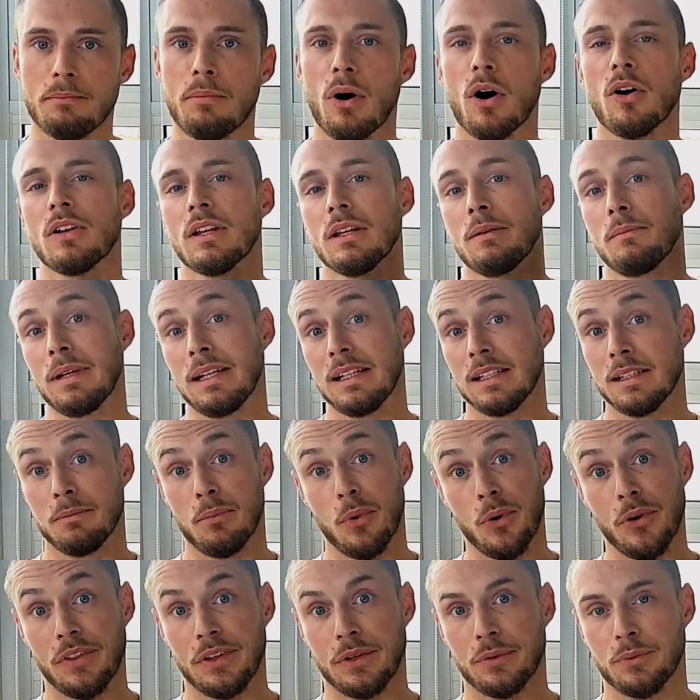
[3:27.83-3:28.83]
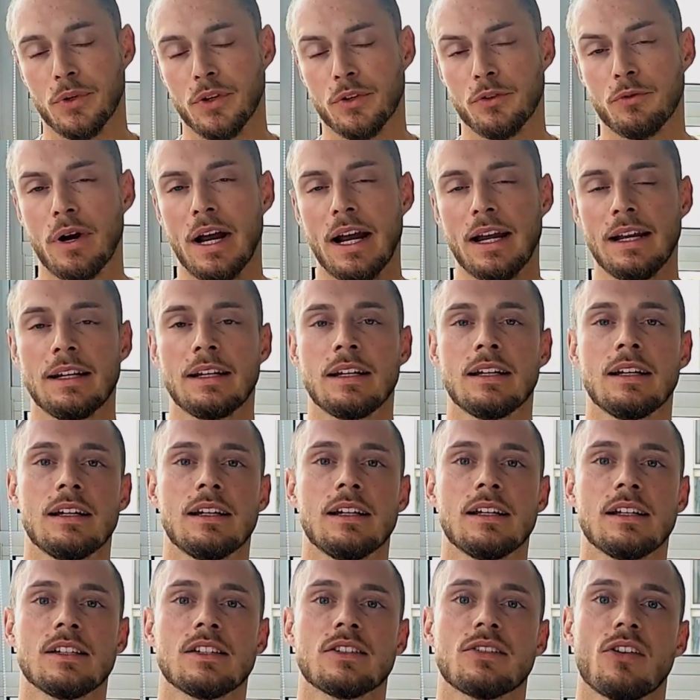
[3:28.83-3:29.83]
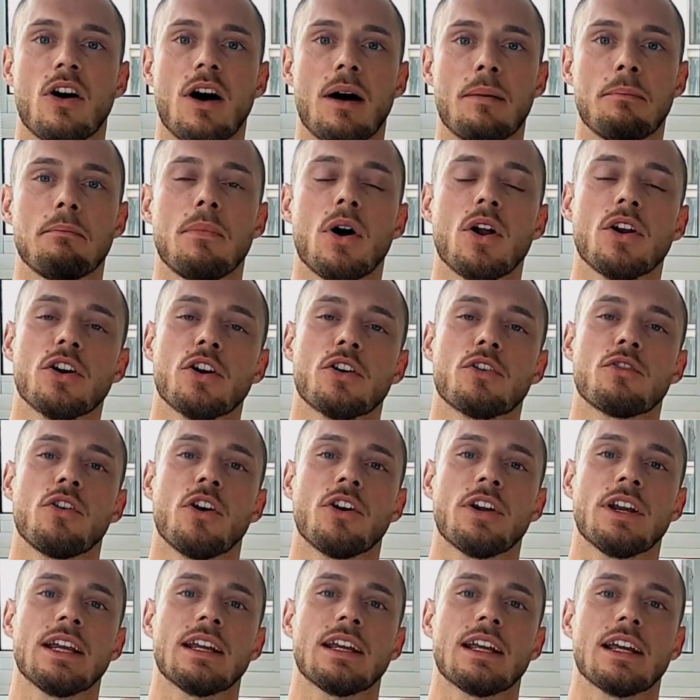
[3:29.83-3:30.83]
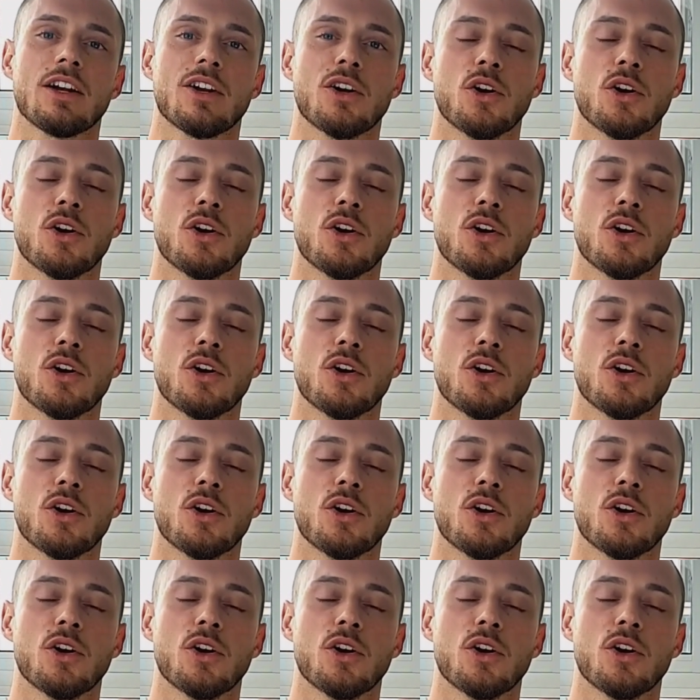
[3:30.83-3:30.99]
poly means more than one, right? So a monochronic